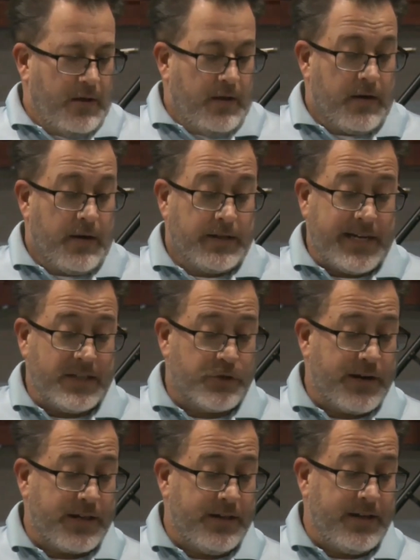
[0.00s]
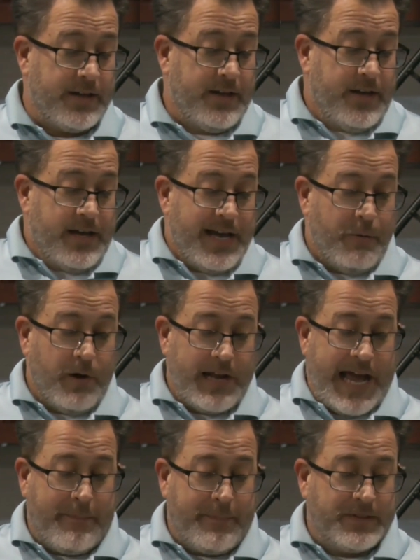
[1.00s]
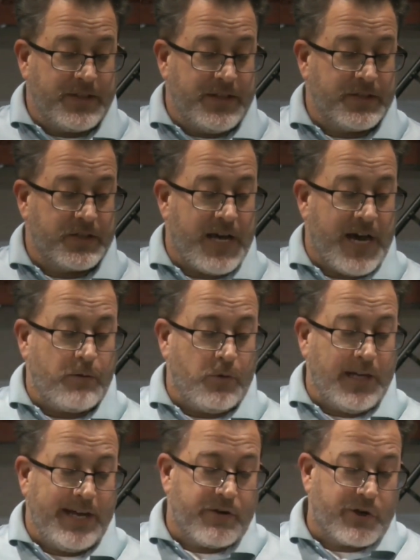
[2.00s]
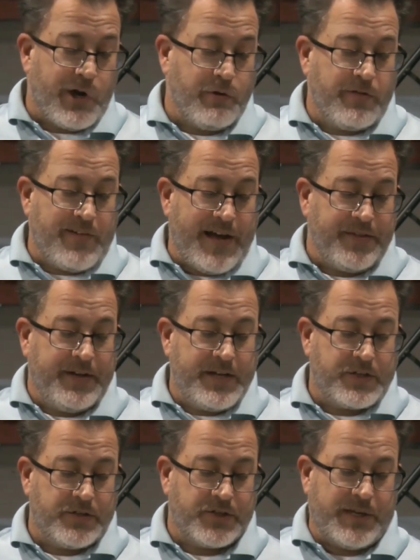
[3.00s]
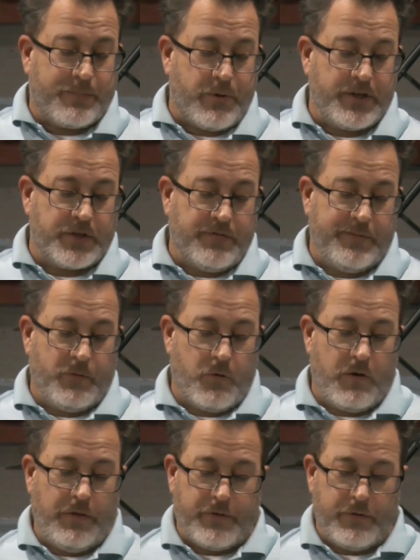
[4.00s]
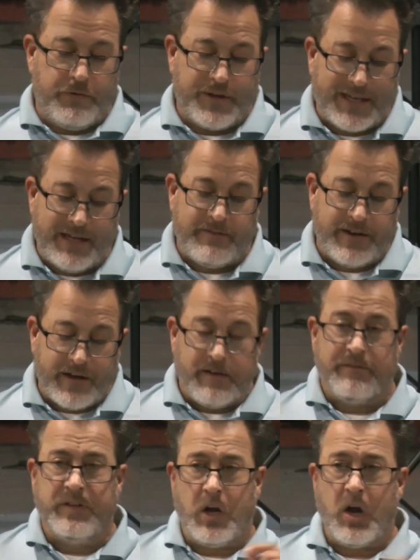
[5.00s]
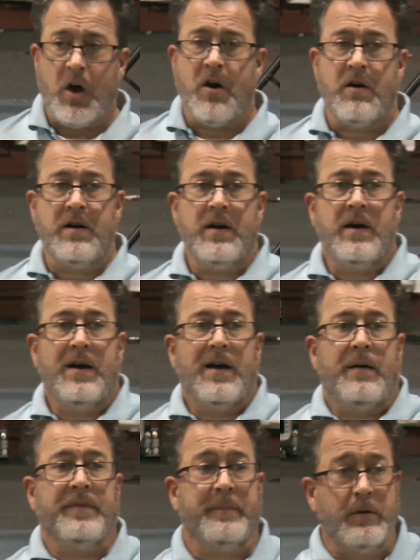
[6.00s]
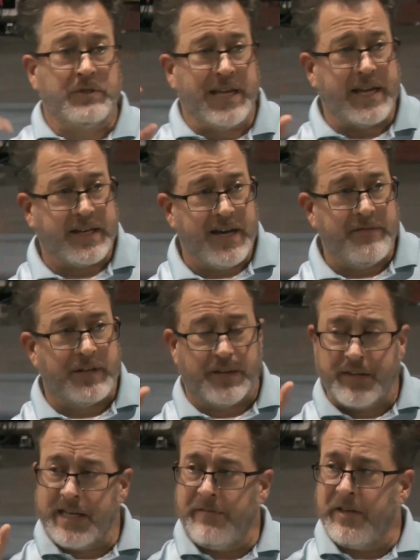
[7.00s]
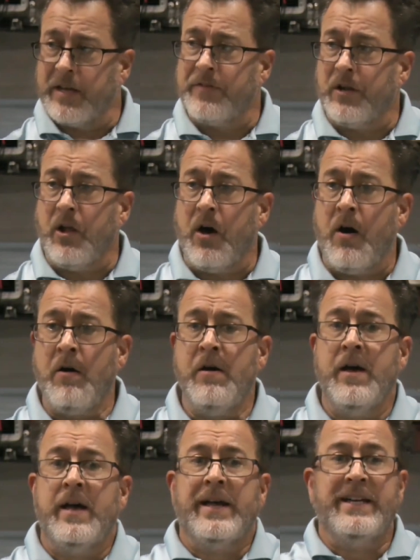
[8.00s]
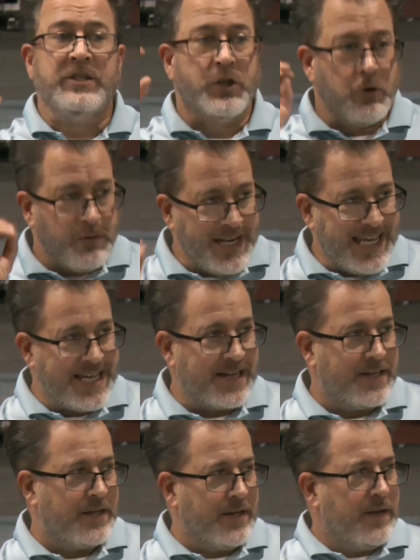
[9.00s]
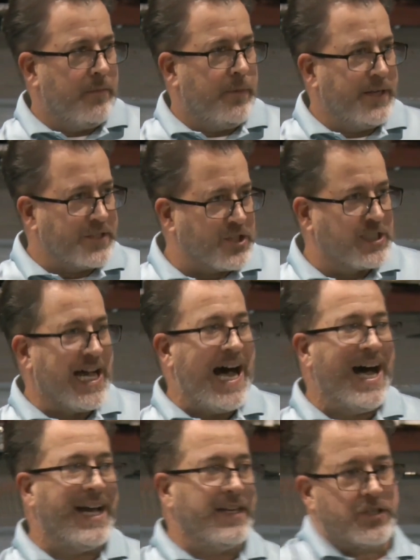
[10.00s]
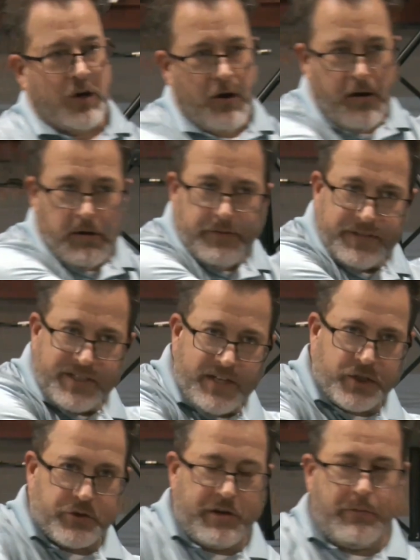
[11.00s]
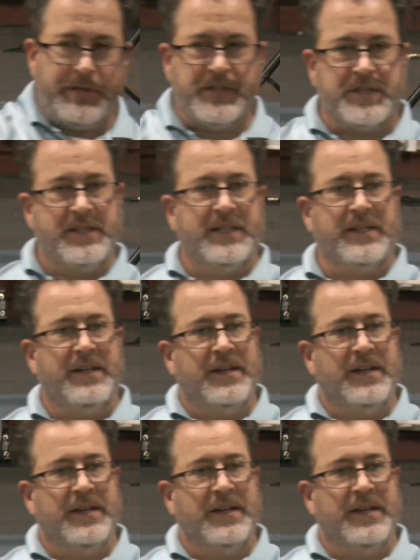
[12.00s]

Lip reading: All right, ties directly in. And what happens is God will later codify the nation's separation from the world through the giving of the law. And the Mosaic covenant, the giving of the law, is unique, but it's tied to all of this history we just did.